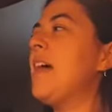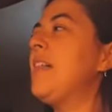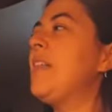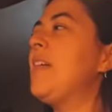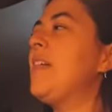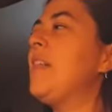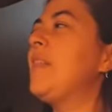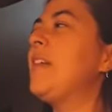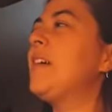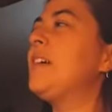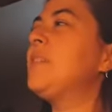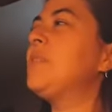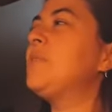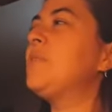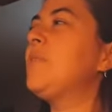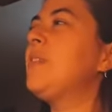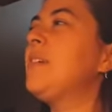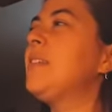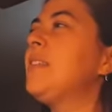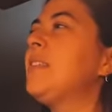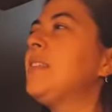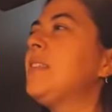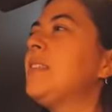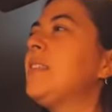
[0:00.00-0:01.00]
And then this
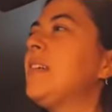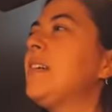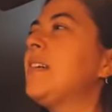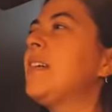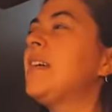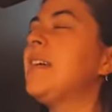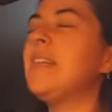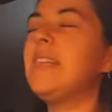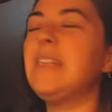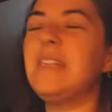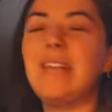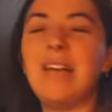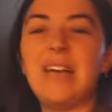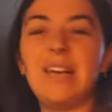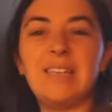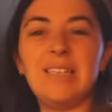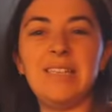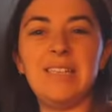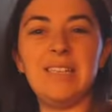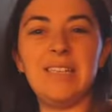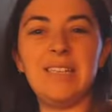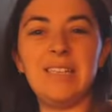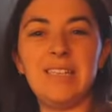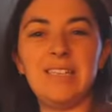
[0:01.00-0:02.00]
one's the
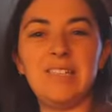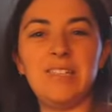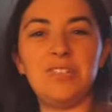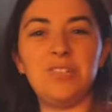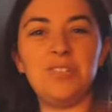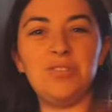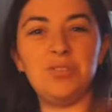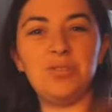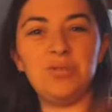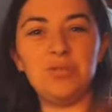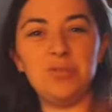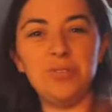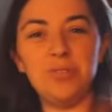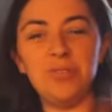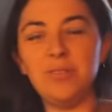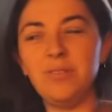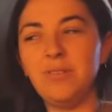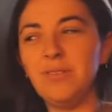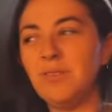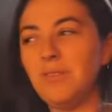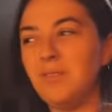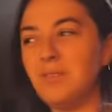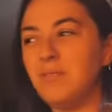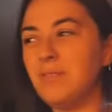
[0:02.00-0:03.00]
Connected and
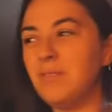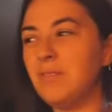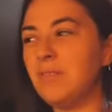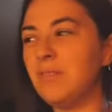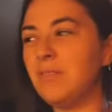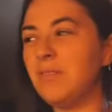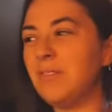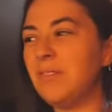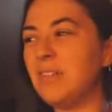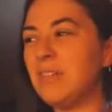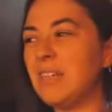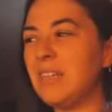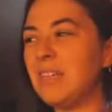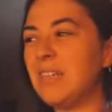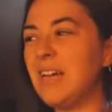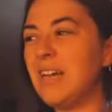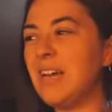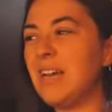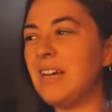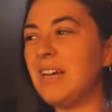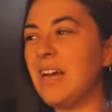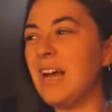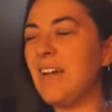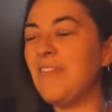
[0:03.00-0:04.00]
True
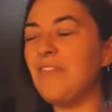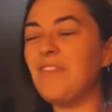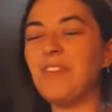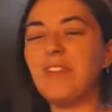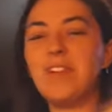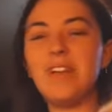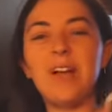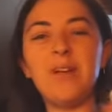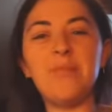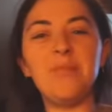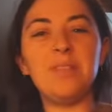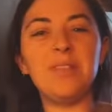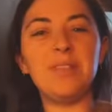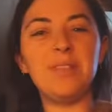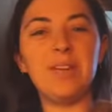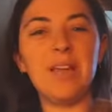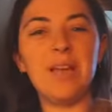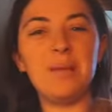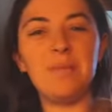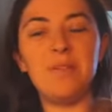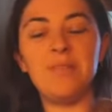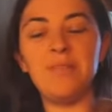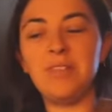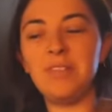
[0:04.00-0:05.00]
Connect. I forget what the
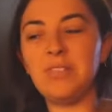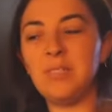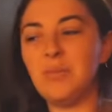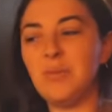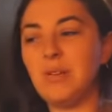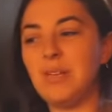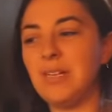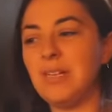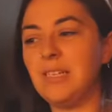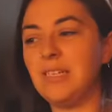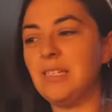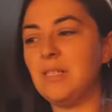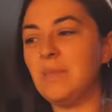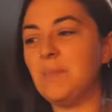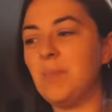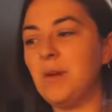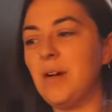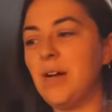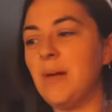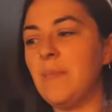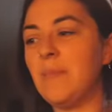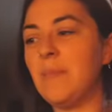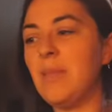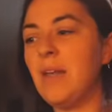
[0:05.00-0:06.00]
name of this one is,
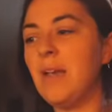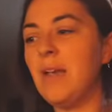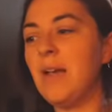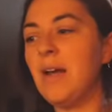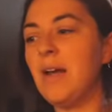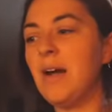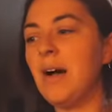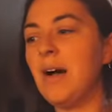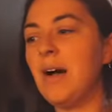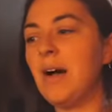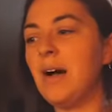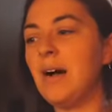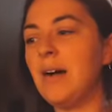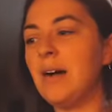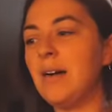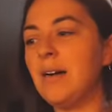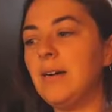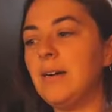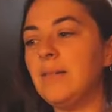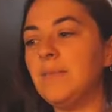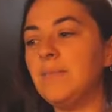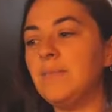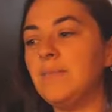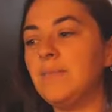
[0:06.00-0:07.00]
but
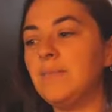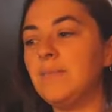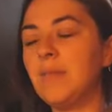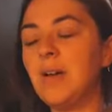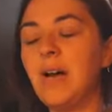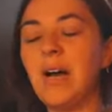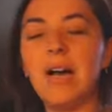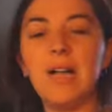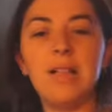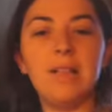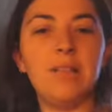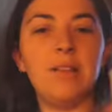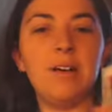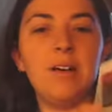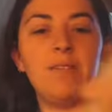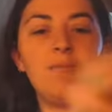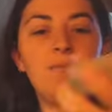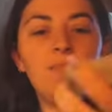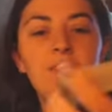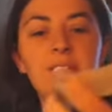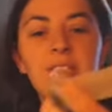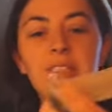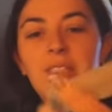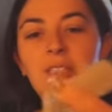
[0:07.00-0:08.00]
I
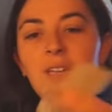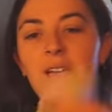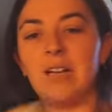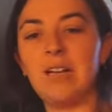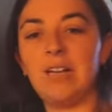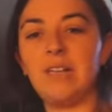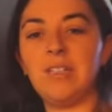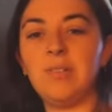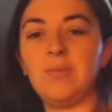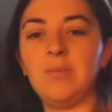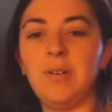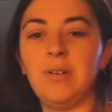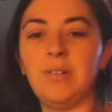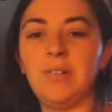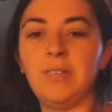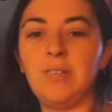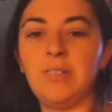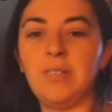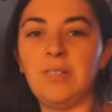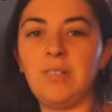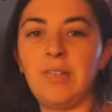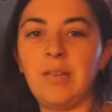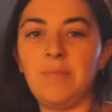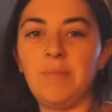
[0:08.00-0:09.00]
love this deck as well. This
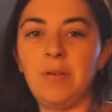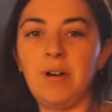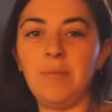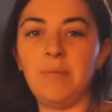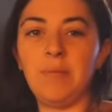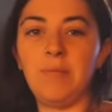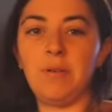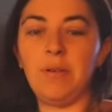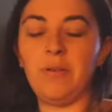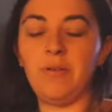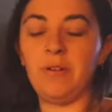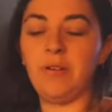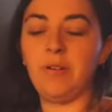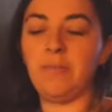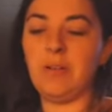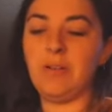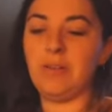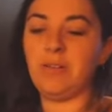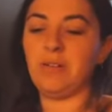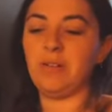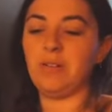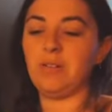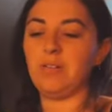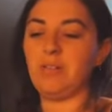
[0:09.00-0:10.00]
is like probably one of my
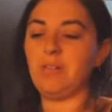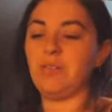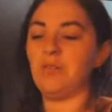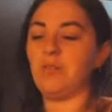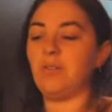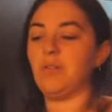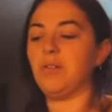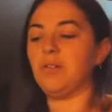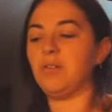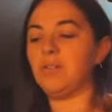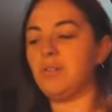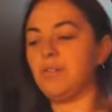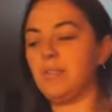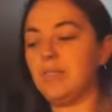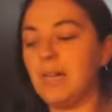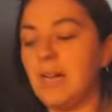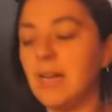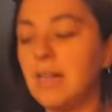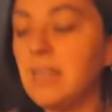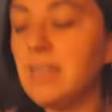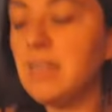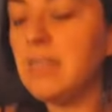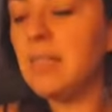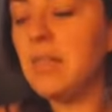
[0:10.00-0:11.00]
go-to oracle
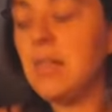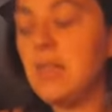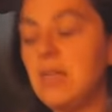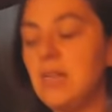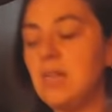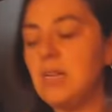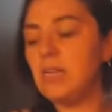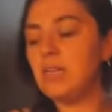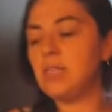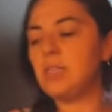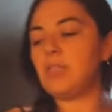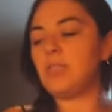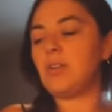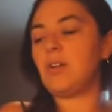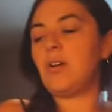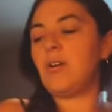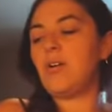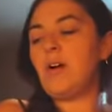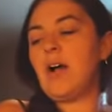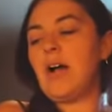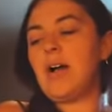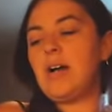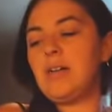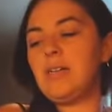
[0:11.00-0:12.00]
decks.
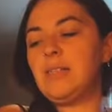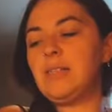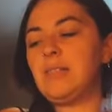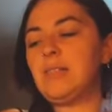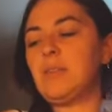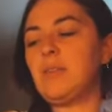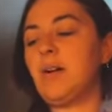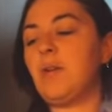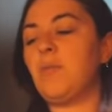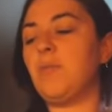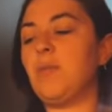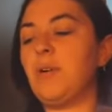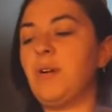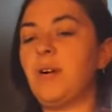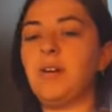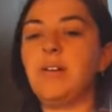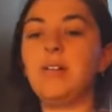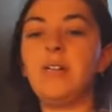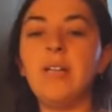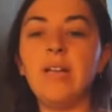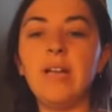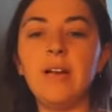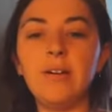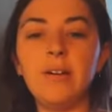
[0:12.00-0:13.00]
So as we're
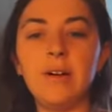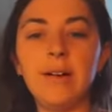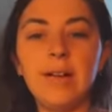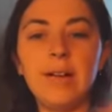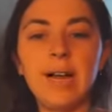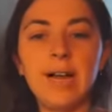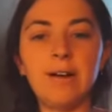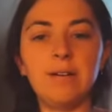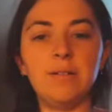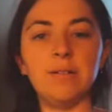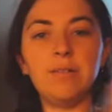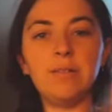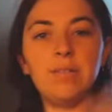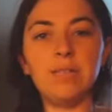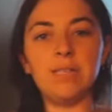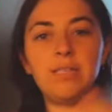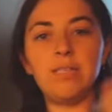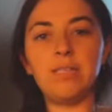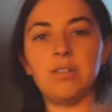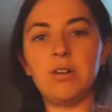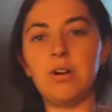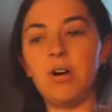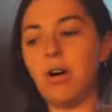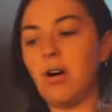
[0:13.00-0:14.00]
clearing out
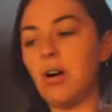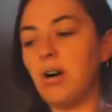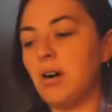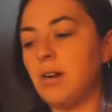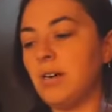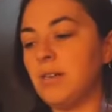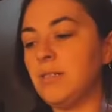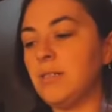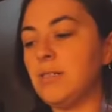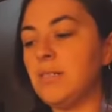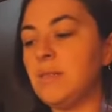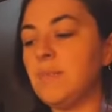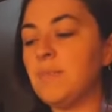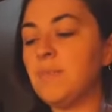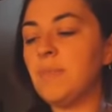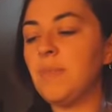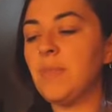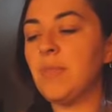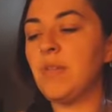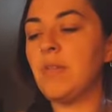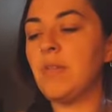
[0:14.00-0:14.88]
these cards,